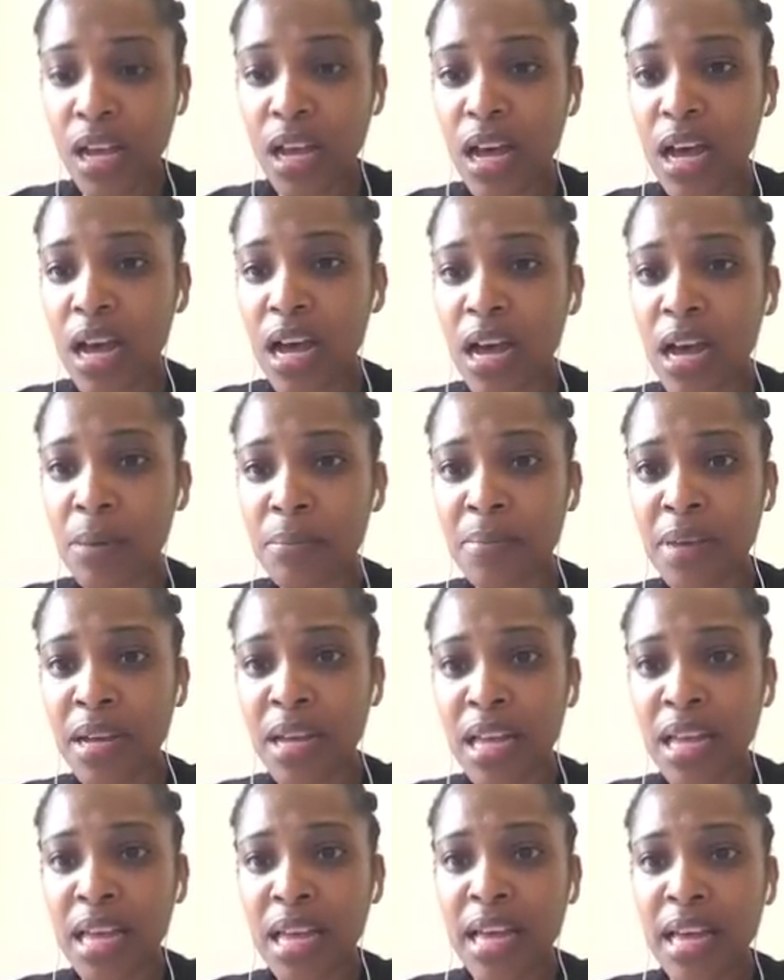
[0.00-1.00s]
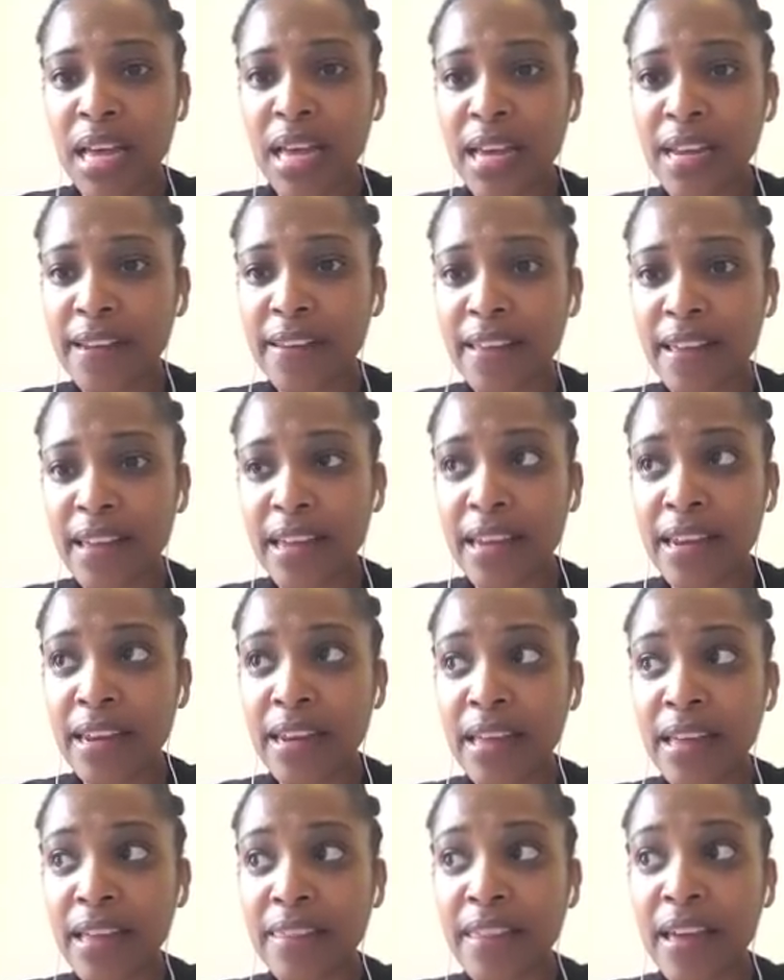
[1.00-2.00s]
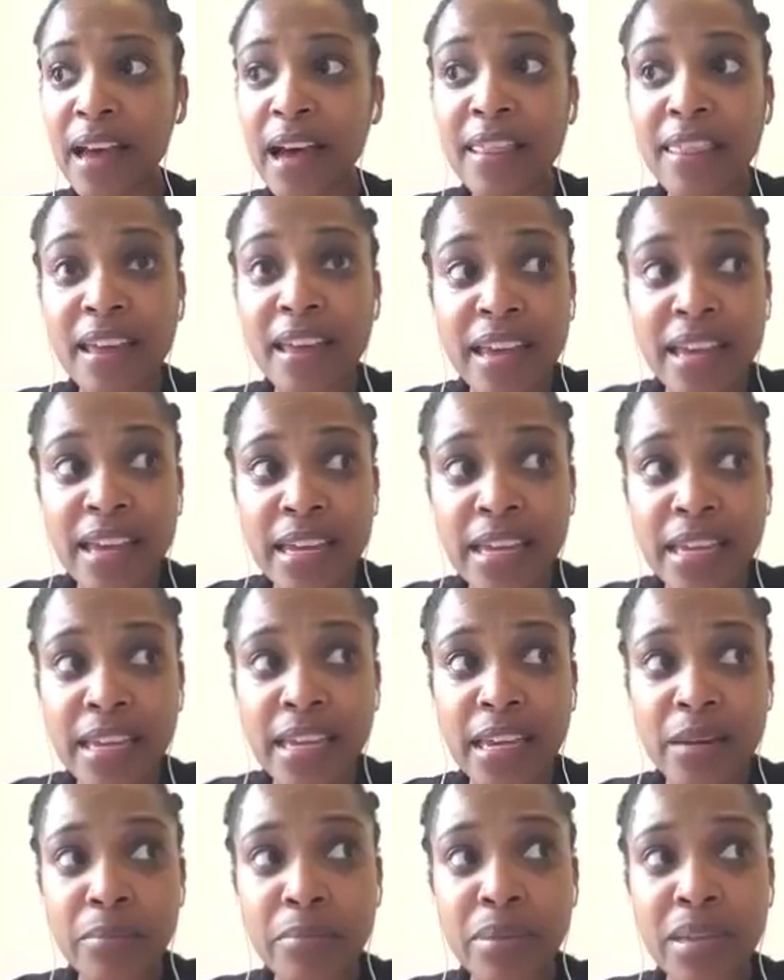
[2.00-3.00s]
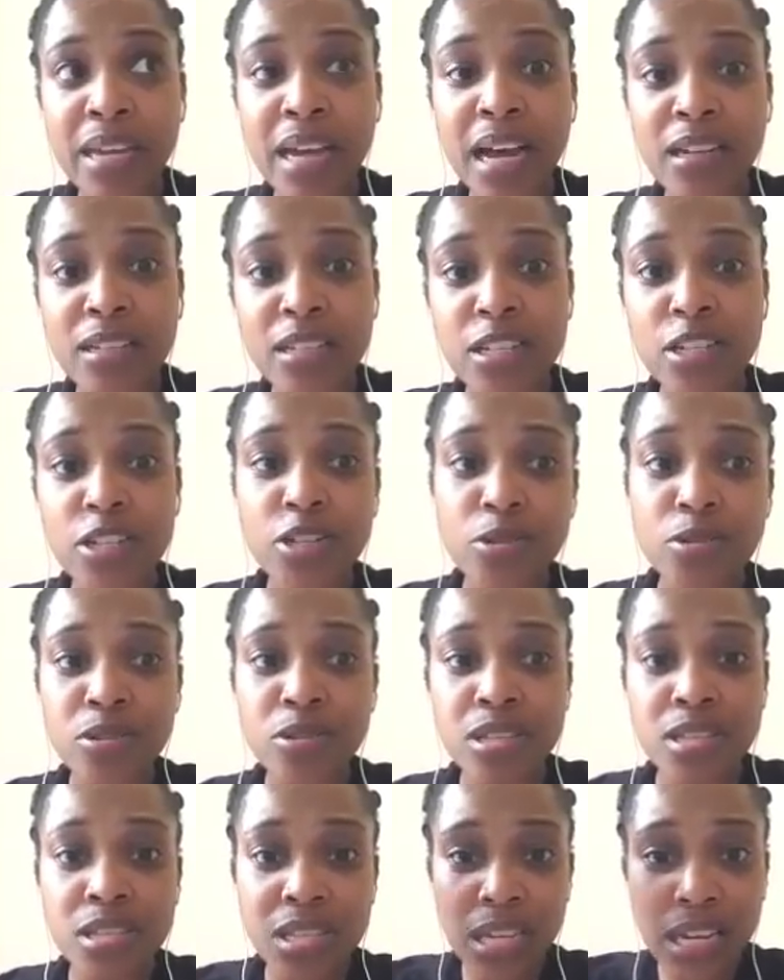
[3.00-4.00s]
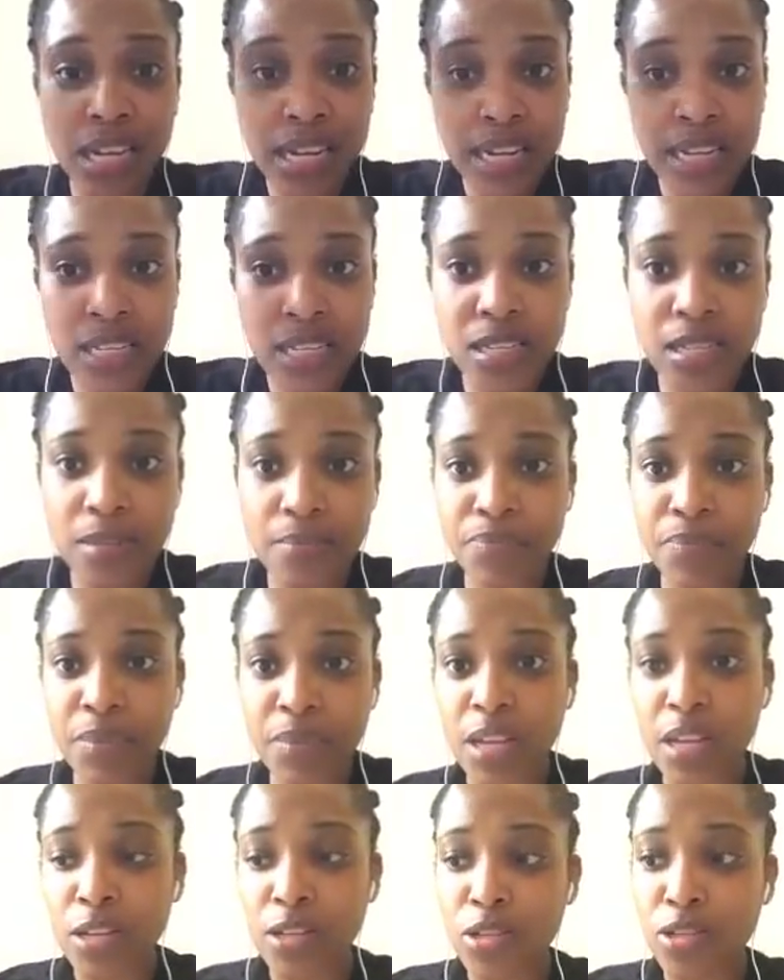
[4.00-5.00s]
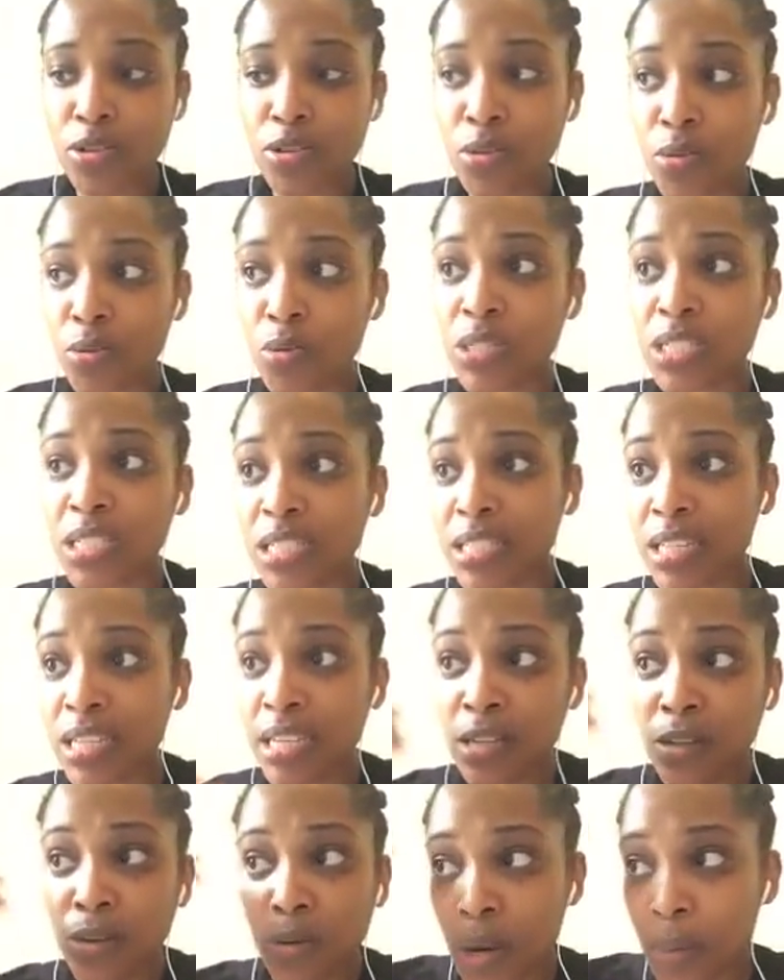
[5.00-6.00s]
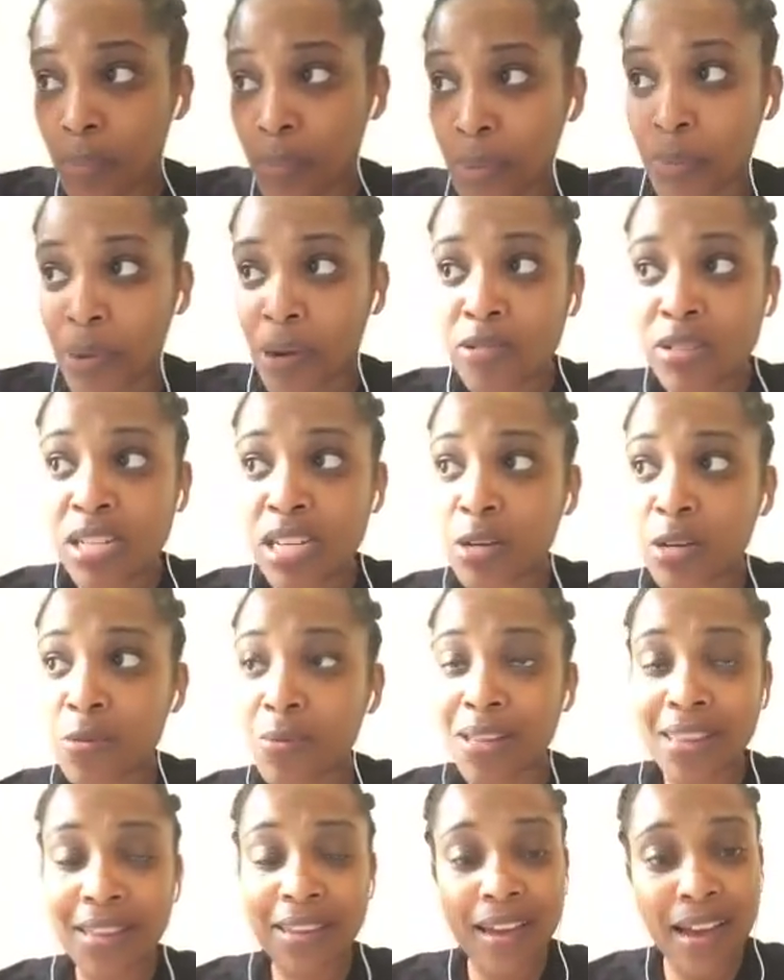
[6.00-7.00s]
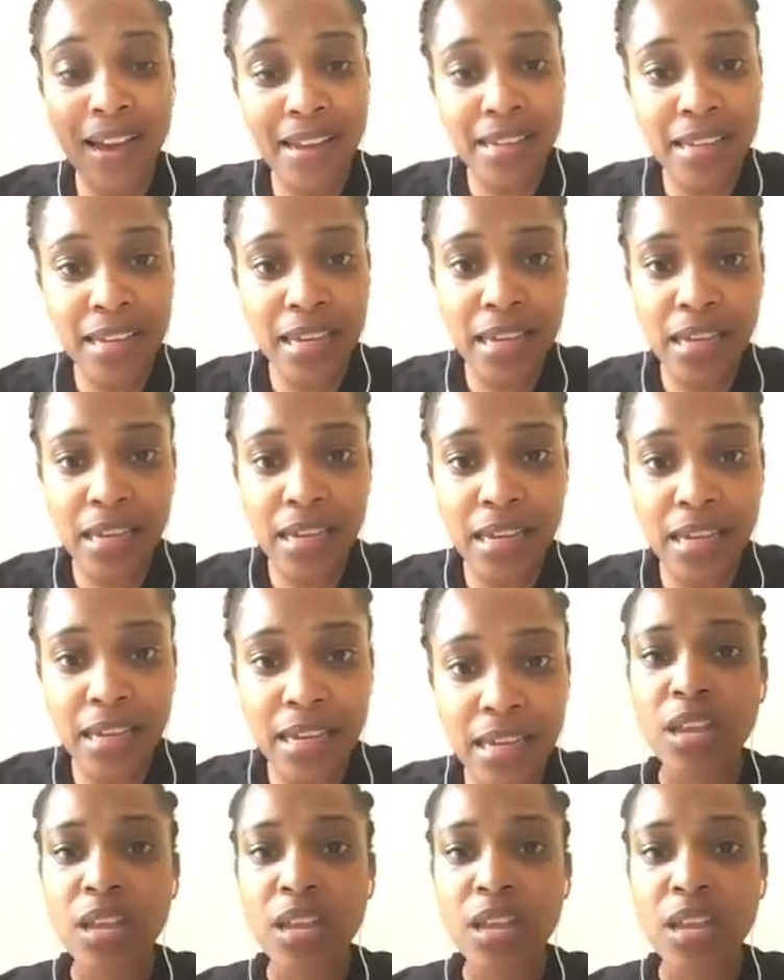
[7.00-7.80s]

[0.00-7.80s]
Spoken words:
And then the other A can be altitude sickness. So did they go up a mountain? Were they hiking?